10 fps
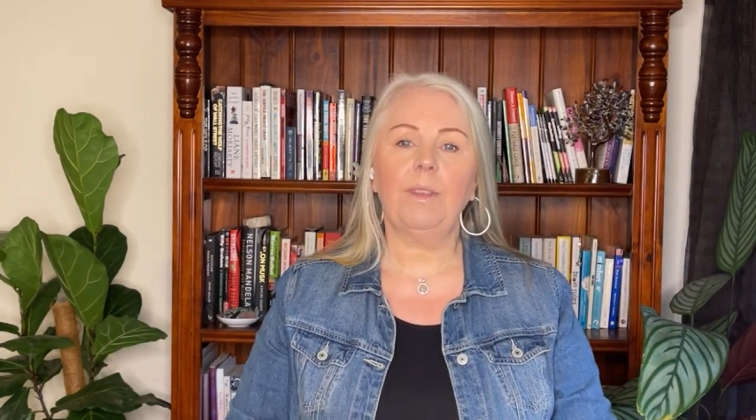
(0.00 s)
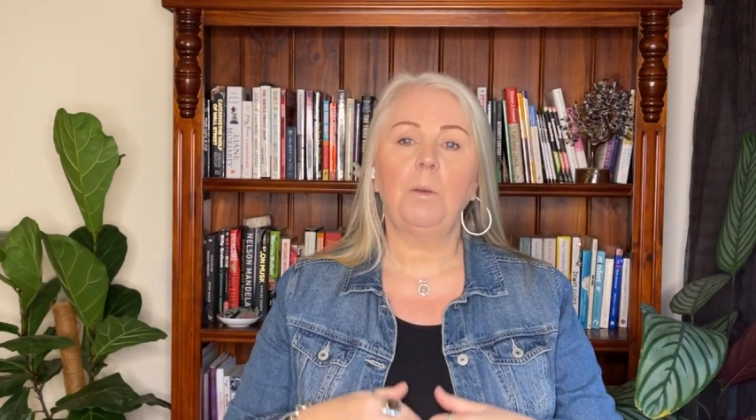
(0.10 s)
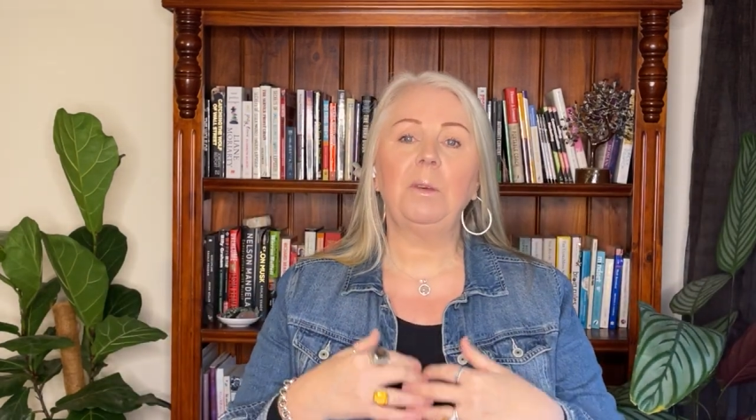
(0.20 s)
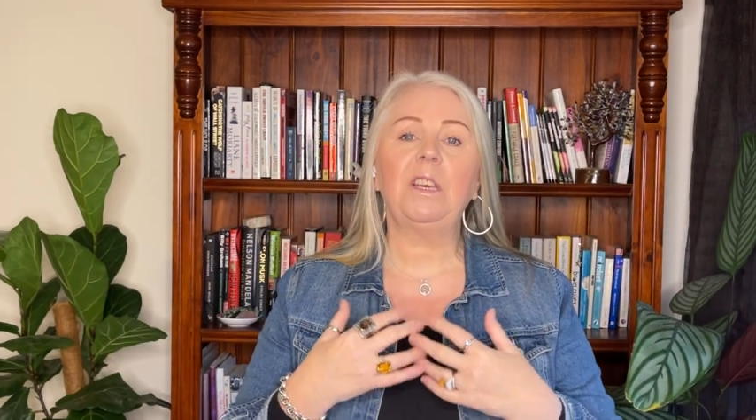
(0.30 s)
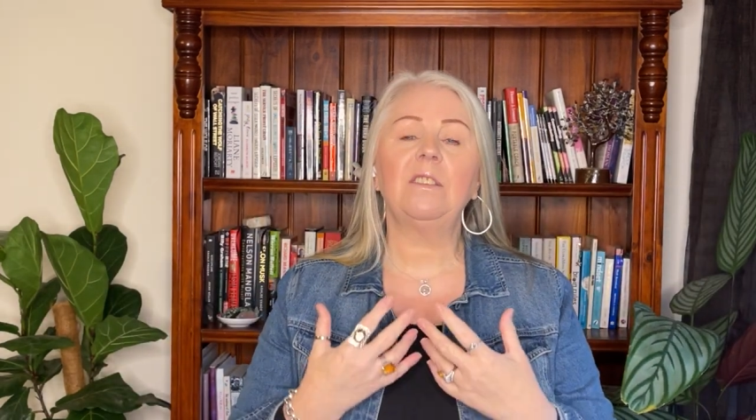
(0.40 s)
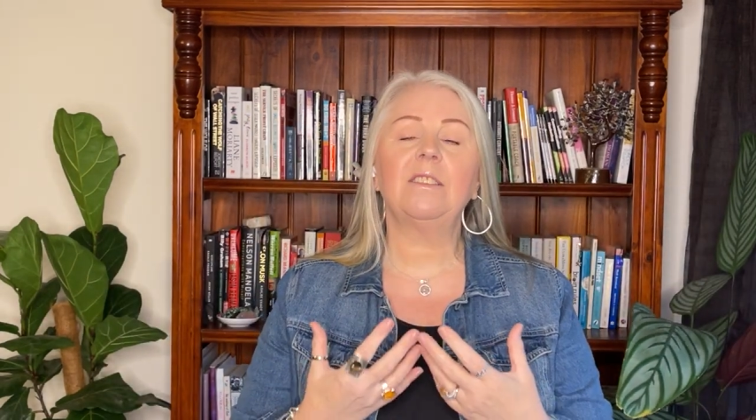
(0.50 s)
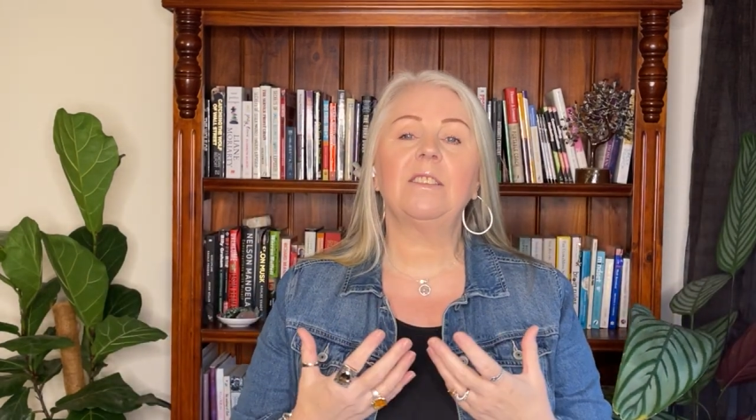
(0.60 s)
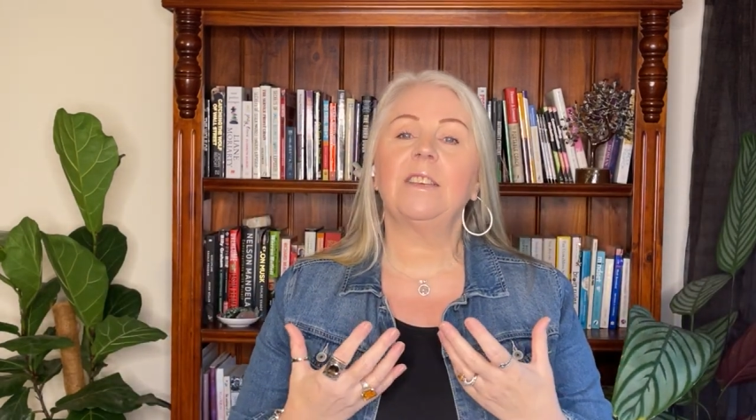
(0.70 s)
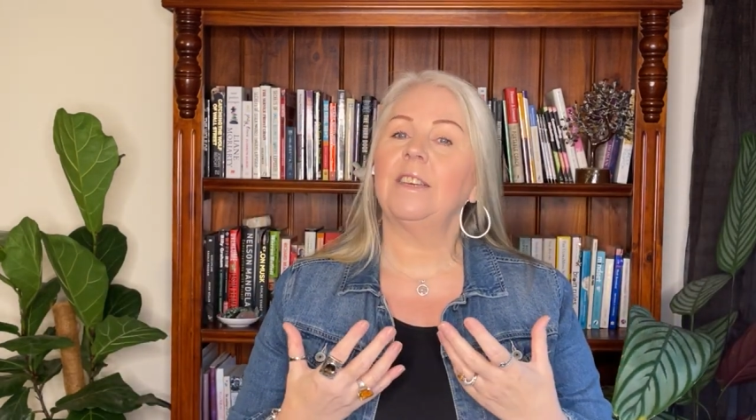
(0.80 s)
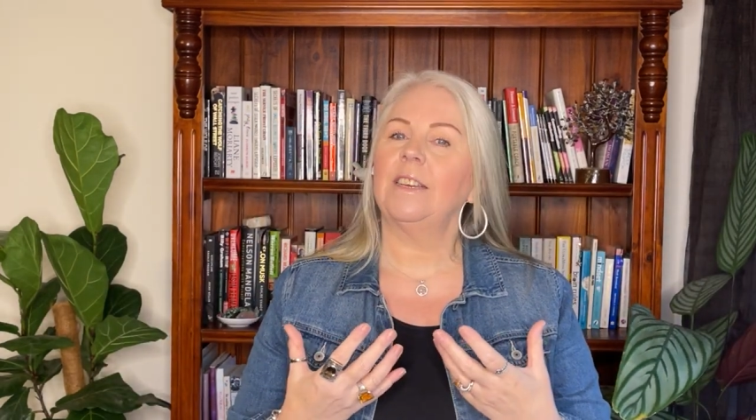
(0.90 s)

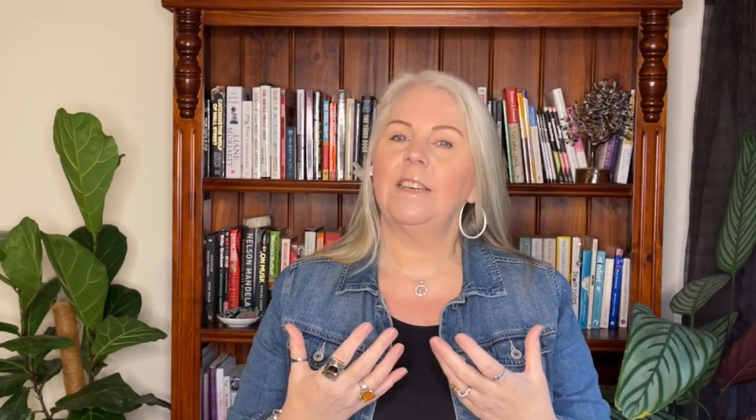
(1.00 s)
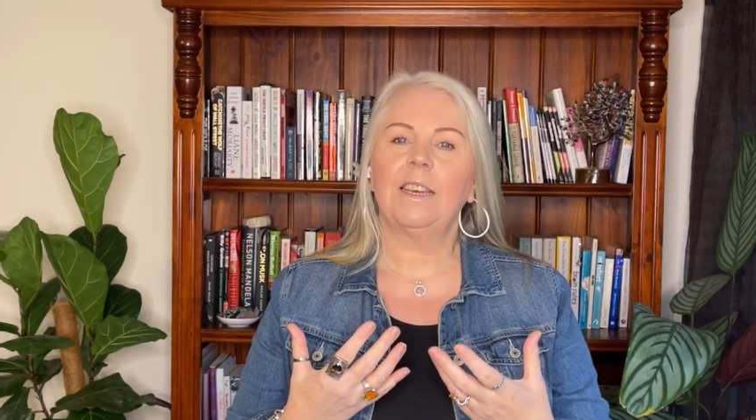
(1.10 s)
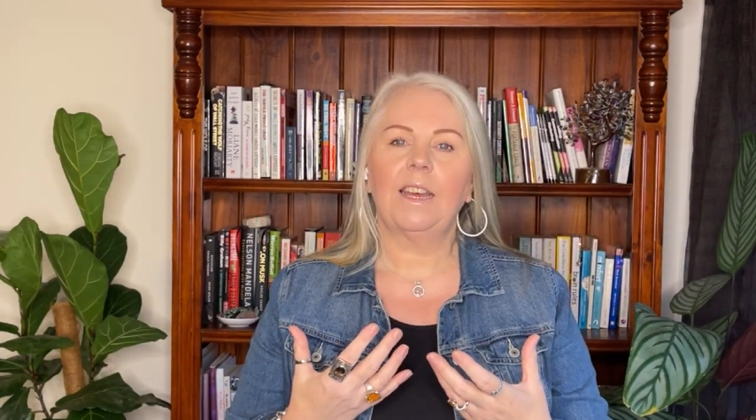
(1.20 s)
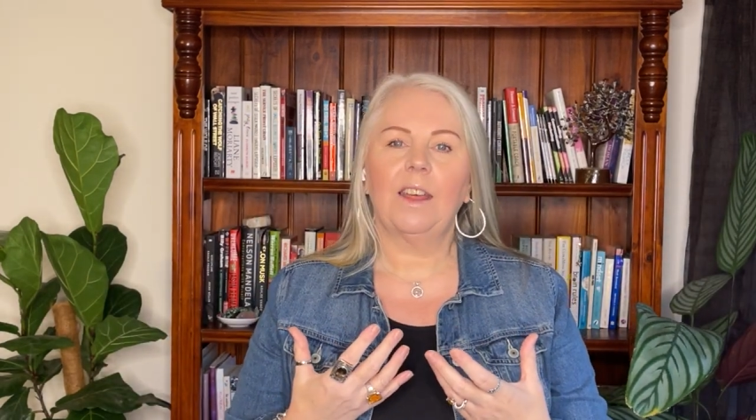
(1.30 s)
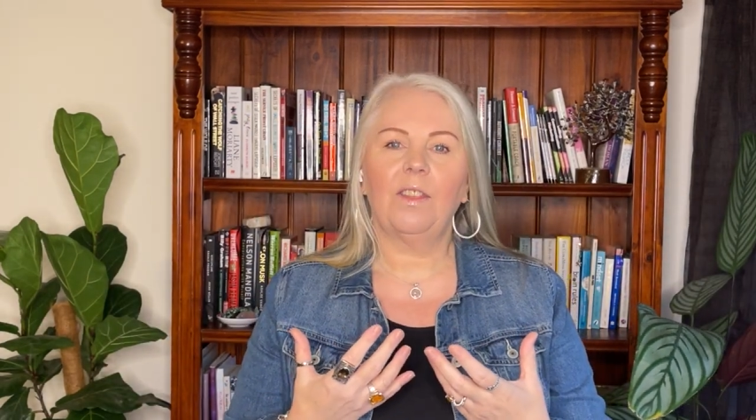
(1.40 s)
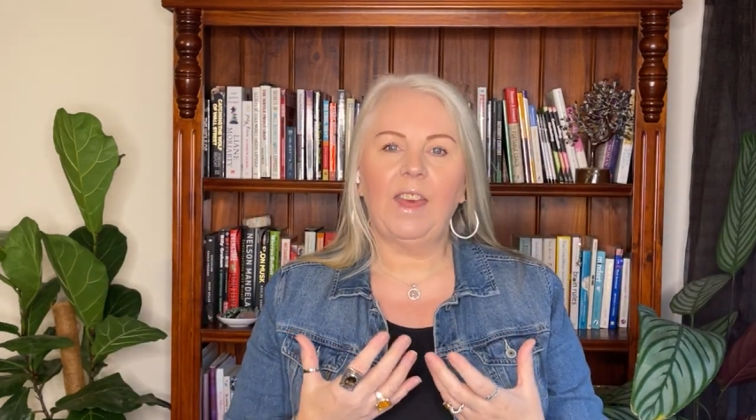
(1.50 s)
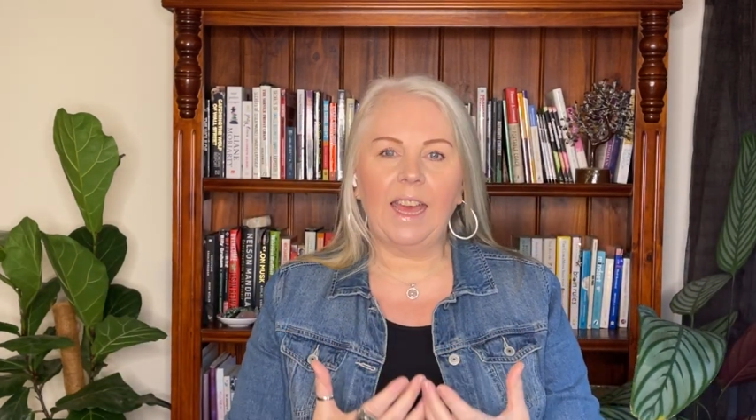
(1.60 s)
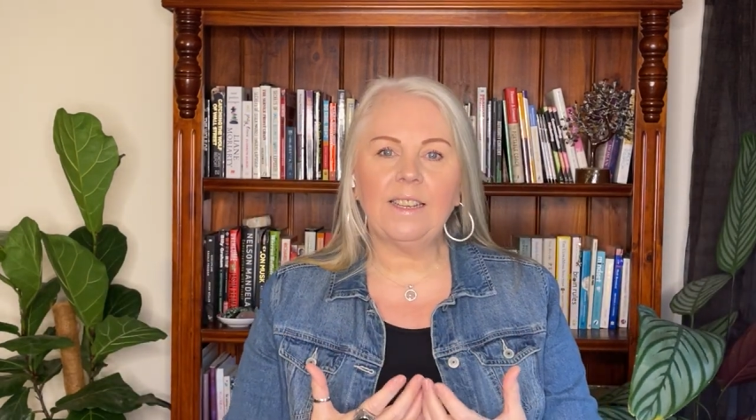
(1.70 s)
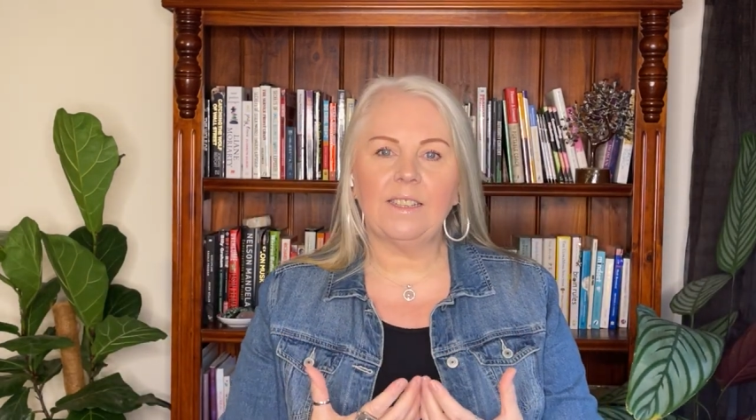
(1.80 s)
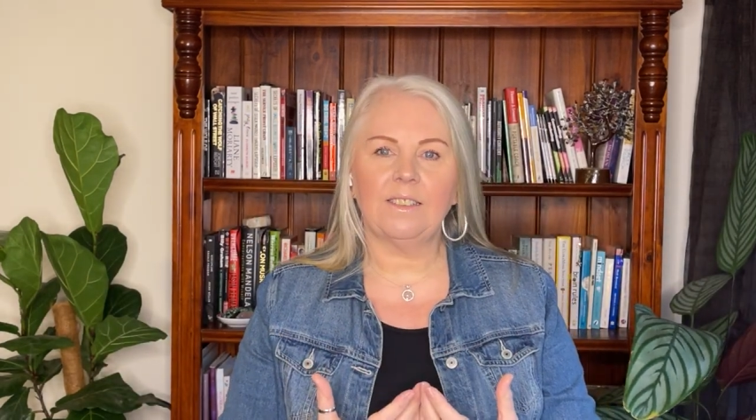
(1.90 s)
because
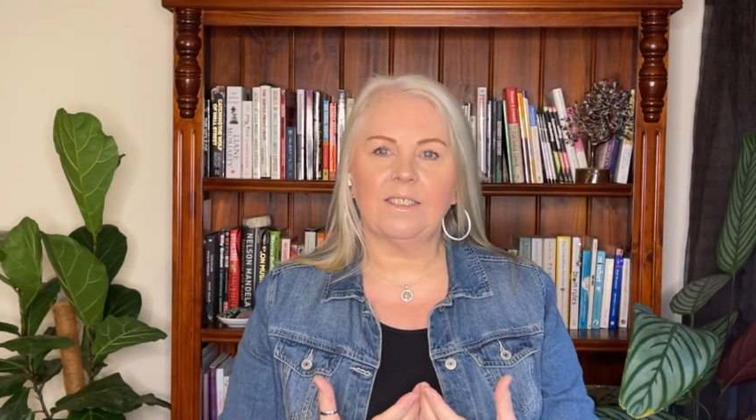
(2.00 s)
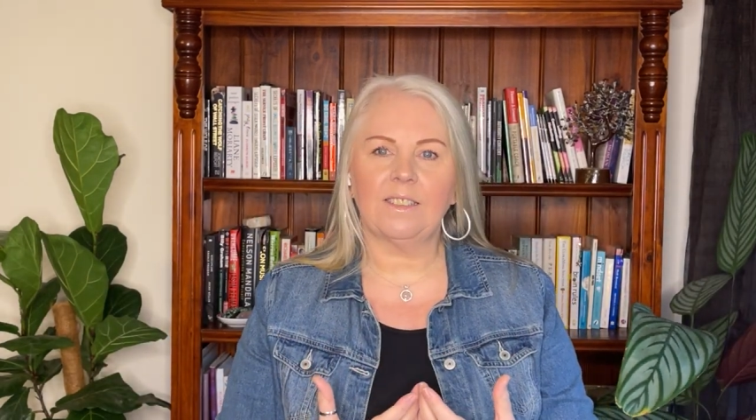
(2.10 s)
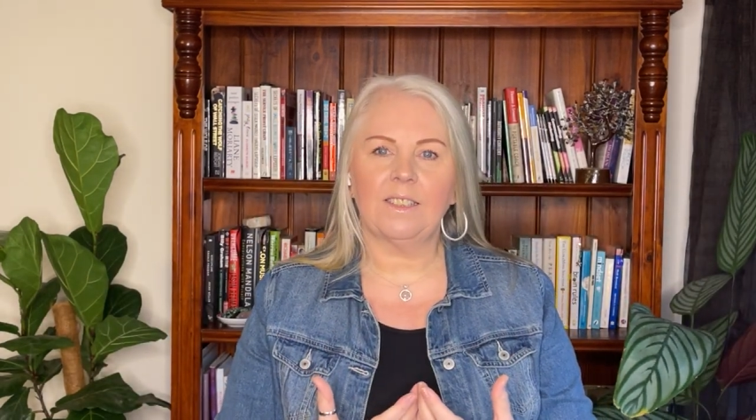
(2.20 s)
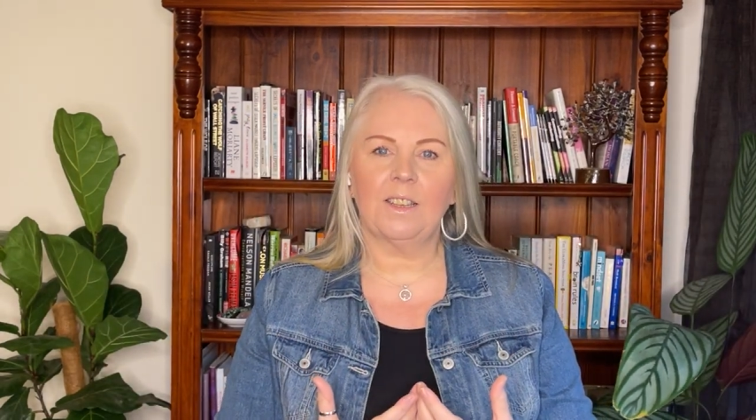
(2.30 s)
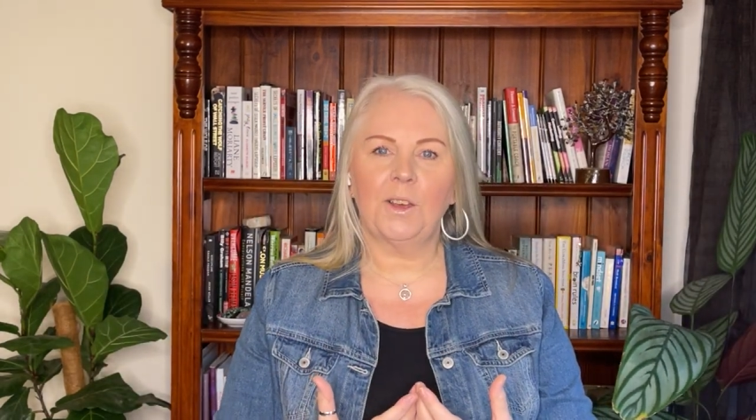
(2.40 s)
that is,